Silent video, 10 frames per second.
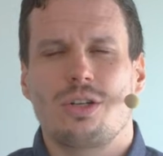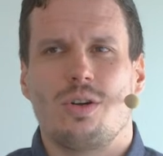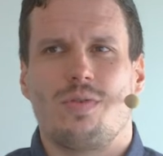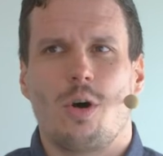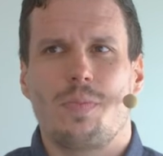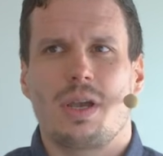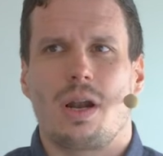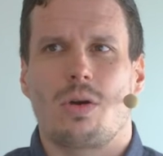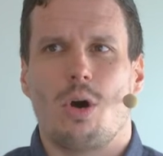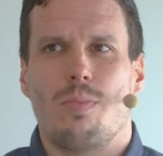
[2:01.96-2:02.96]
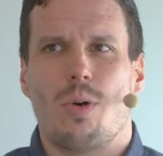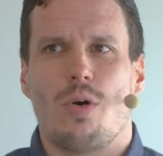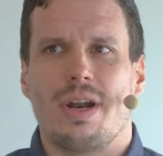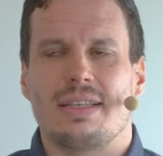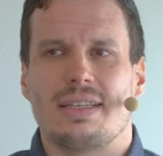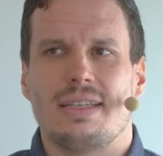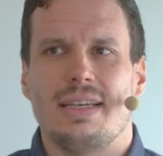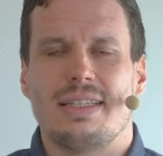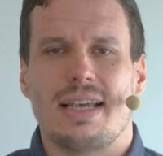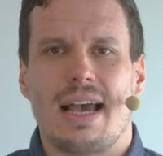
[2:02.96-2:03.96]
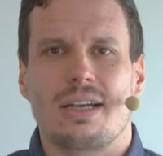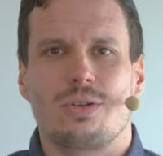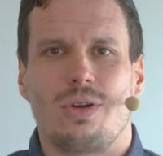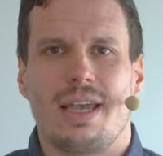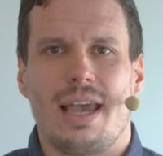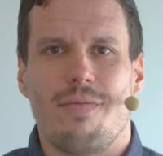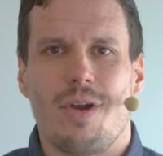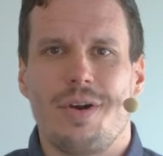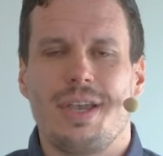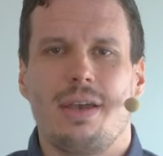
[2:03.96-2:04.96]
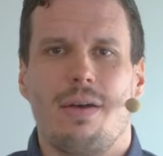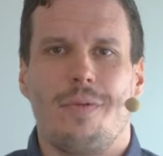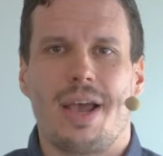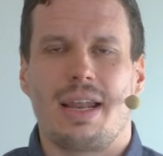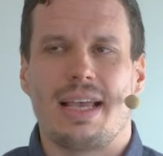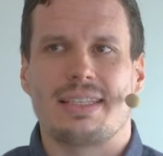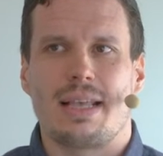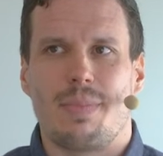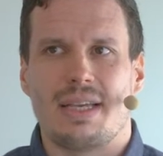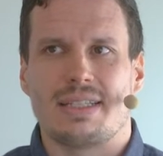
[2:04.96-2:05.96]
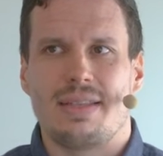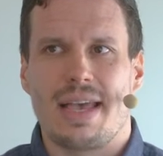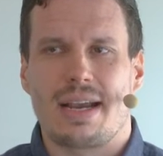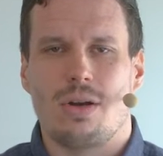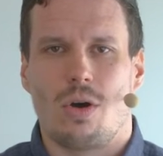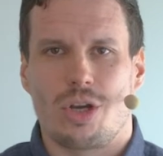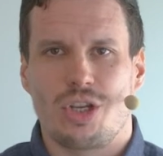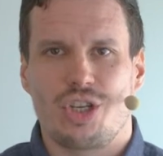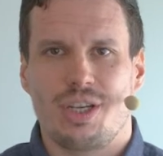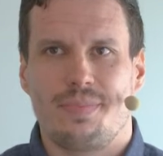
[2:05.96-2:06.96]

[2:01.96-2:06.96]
of optical components is actually a very well-established technology.